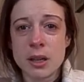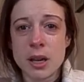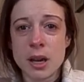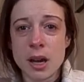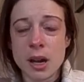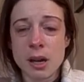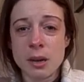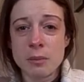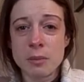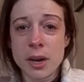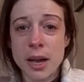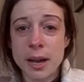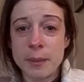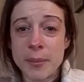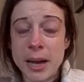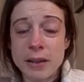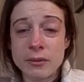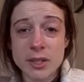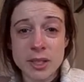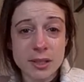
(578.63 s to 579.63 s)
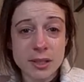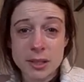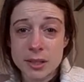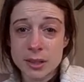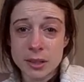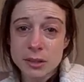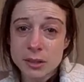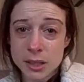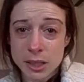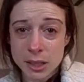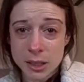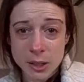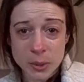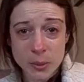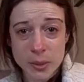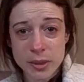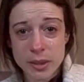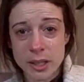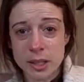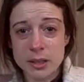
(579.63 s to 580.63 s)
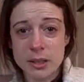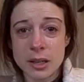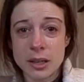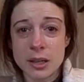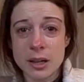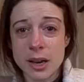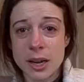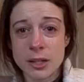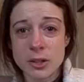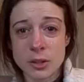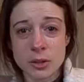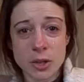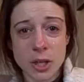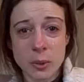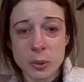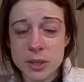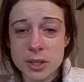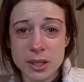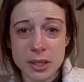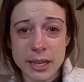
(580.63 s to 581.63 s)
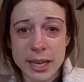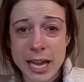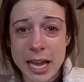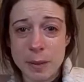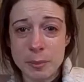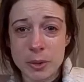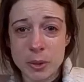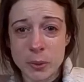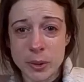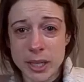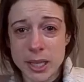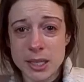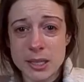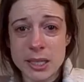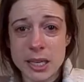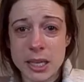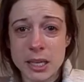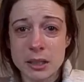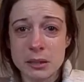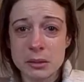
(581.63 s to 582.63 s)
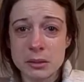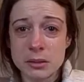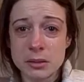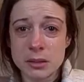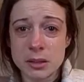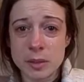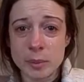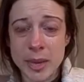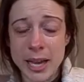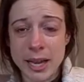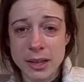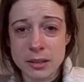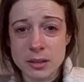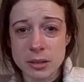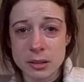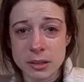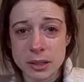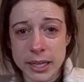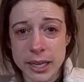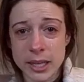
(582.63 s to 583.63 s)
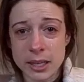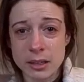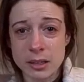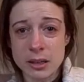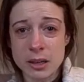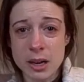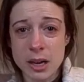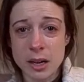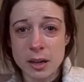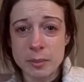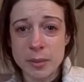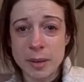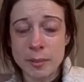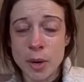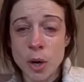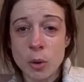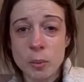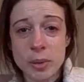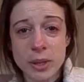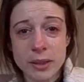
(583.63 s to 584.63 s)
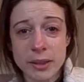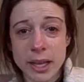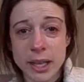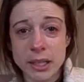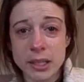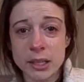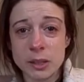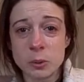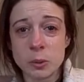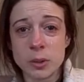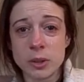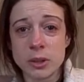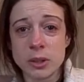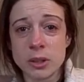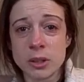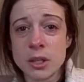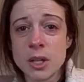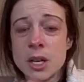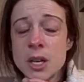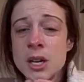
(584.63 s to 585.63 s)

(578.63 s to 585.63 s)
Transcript: I'm obviously still dealing with it. I don't know what's going to happen when I take the Paxil again. I'm hoping that it will.